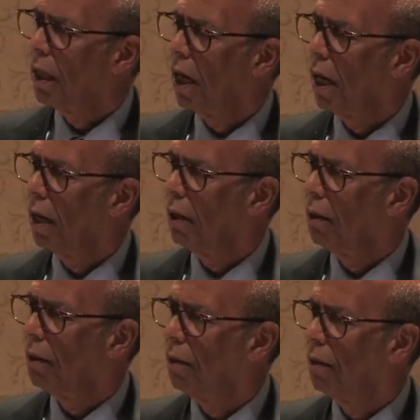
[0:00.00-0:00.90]

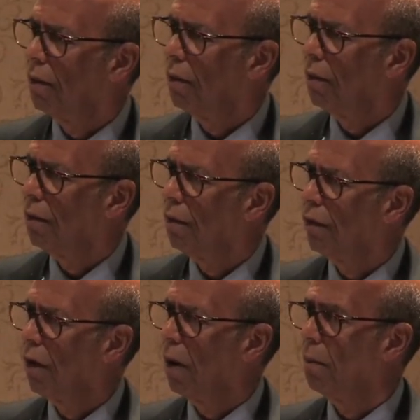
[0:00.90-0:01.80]
uh,
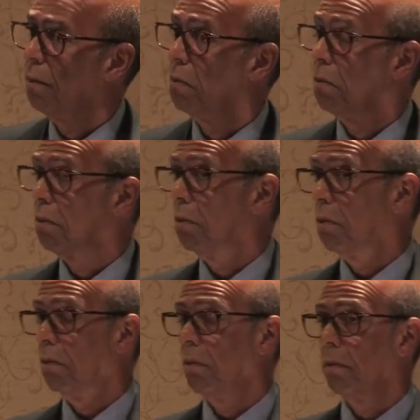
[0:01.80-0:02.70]
from
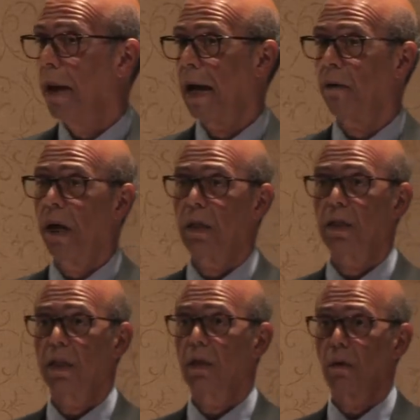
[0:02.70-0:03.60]
backgrounds
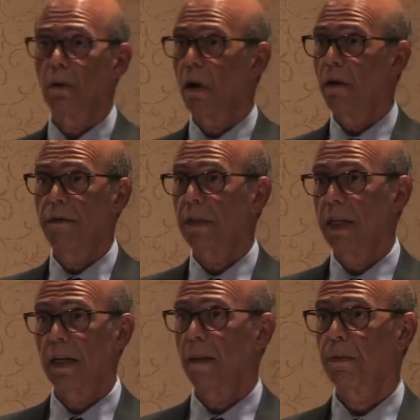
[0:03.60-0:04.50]
that don't often
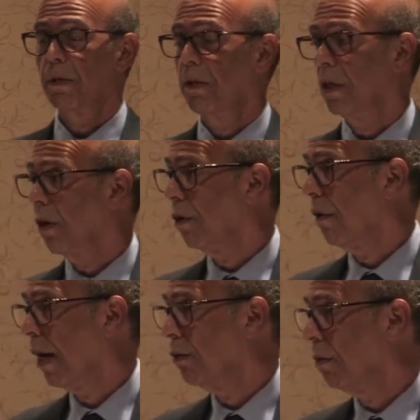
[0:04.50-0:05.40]
get an opportunity to go to
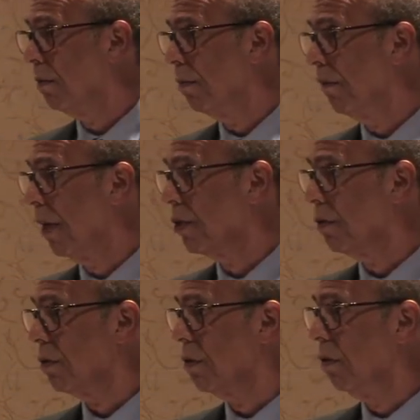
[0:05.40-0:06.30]
graduate and
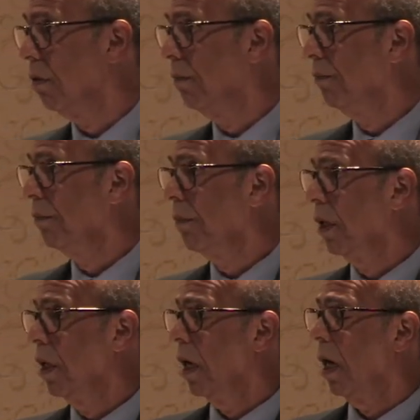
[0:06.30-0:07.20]
professional school,
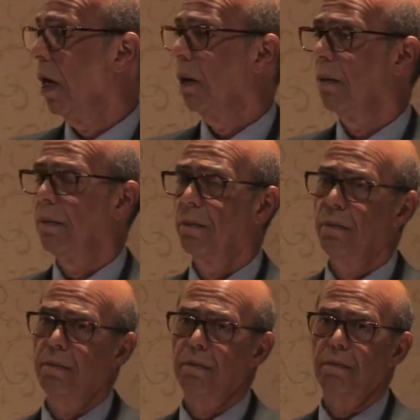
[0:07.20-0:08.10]
um,
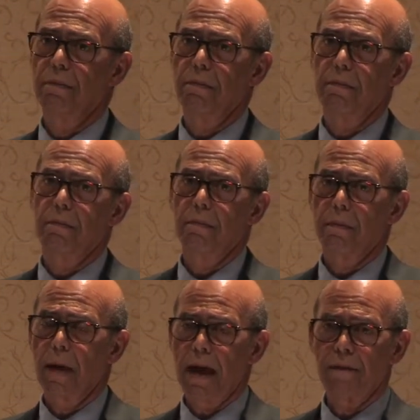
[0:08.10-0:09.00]

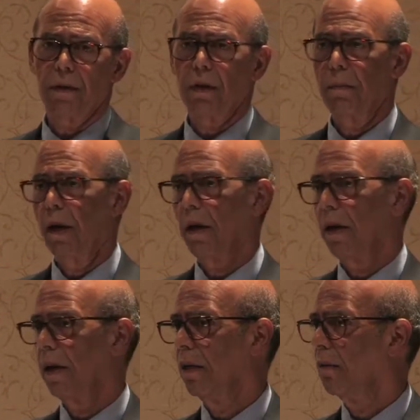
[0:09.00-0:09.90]
African
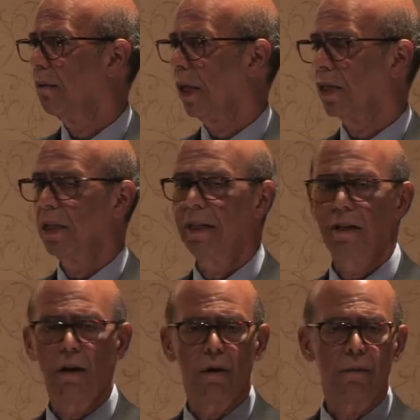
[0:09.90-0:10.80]
American,
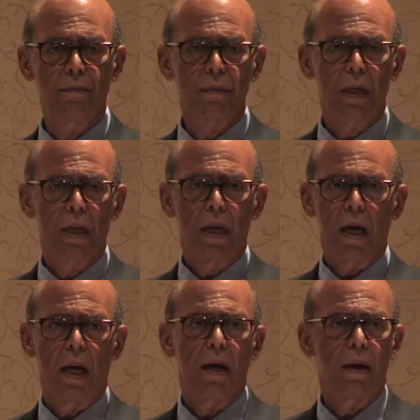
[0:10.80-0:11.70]
Latino,
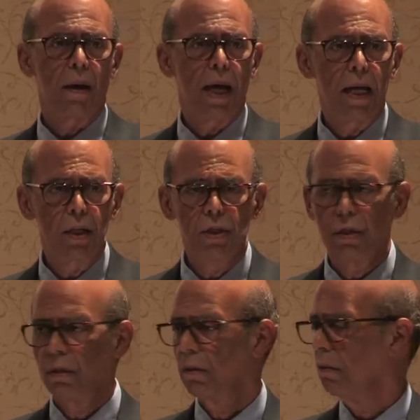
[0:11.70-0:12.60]
uh,
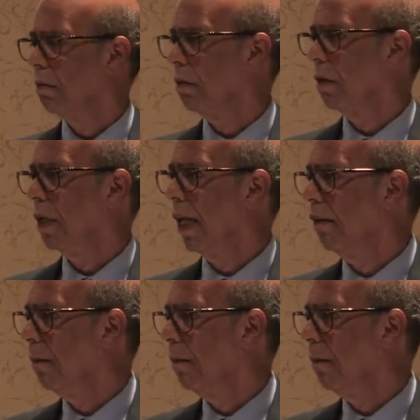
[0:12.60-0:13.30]
Asian, Native